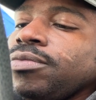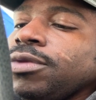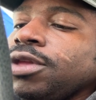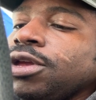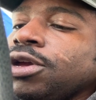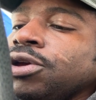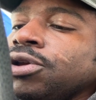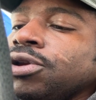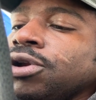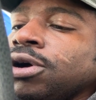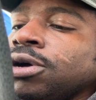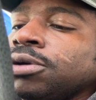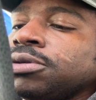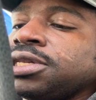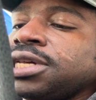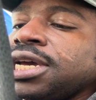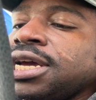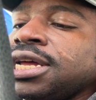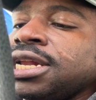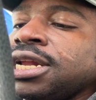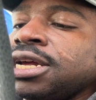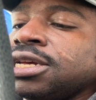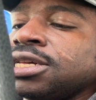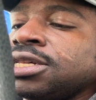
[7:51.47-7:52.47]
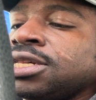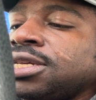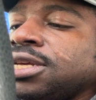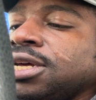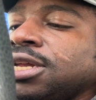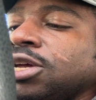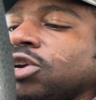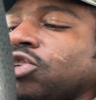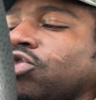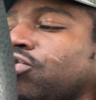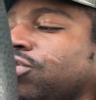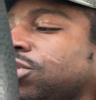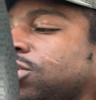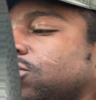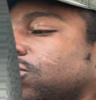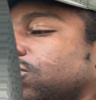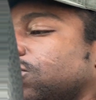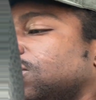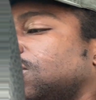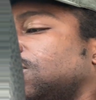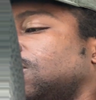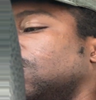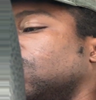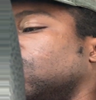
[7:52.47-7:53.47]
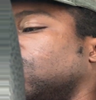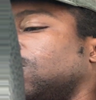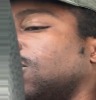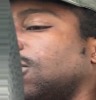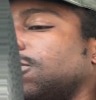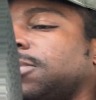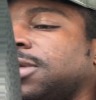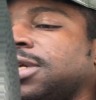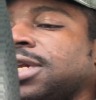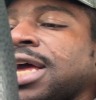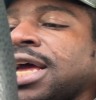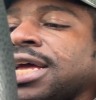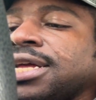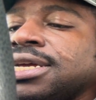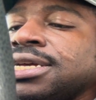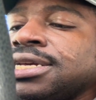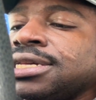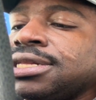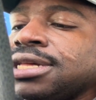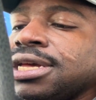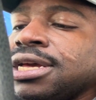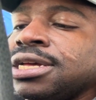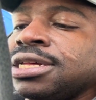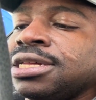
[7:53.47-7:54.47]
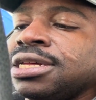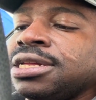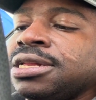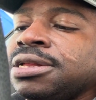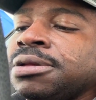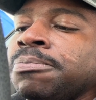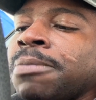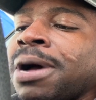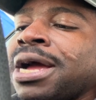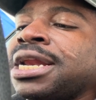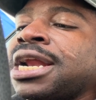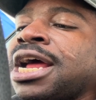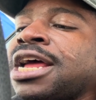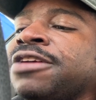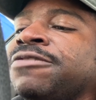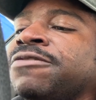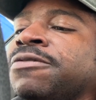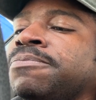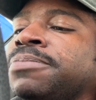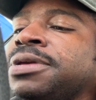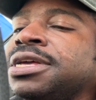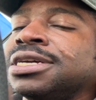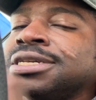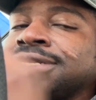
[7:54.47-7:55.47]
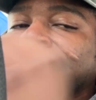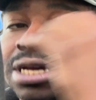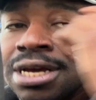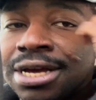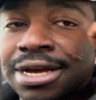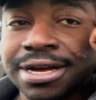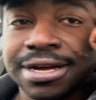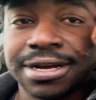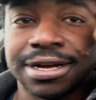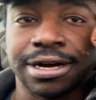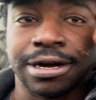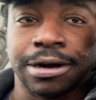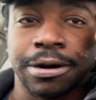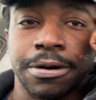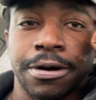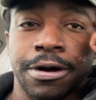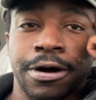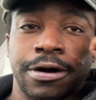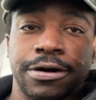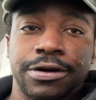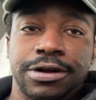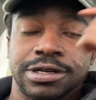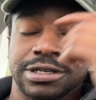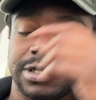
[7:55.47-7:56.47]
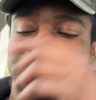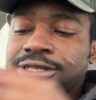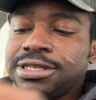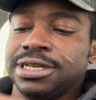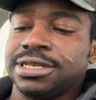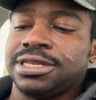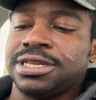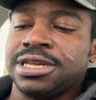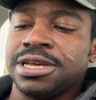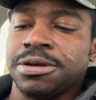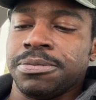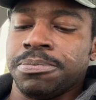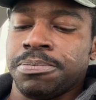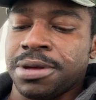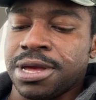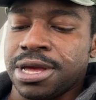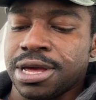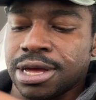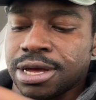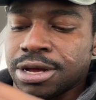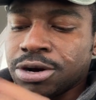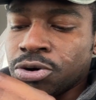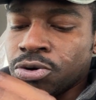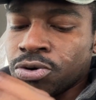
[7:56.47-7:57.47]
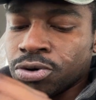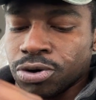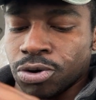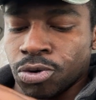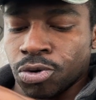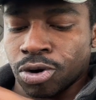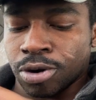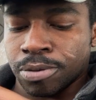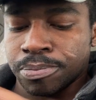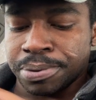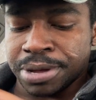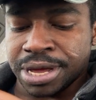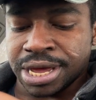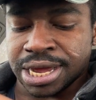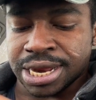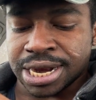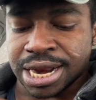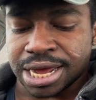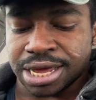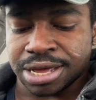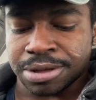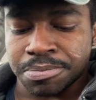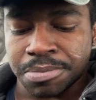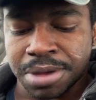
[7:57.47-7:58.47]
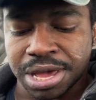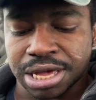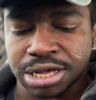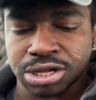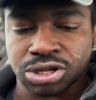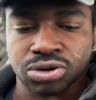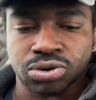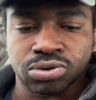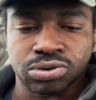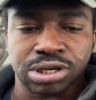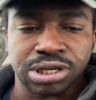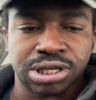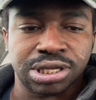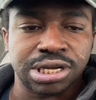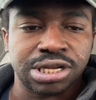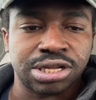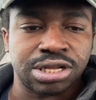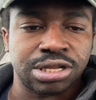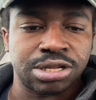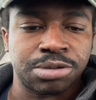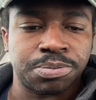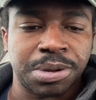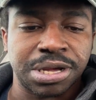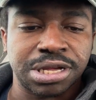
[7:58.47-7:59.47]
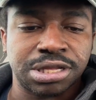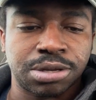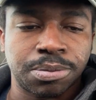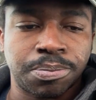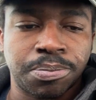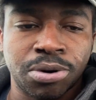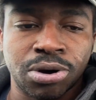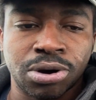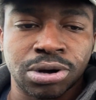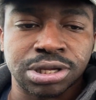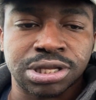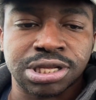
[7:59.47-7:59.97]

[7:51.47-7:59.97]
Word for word: You know what I'm saying? It's still a creature. It's still something that is isn't might not even be a, a, a sentient being or or a being that can make its own decisions based upon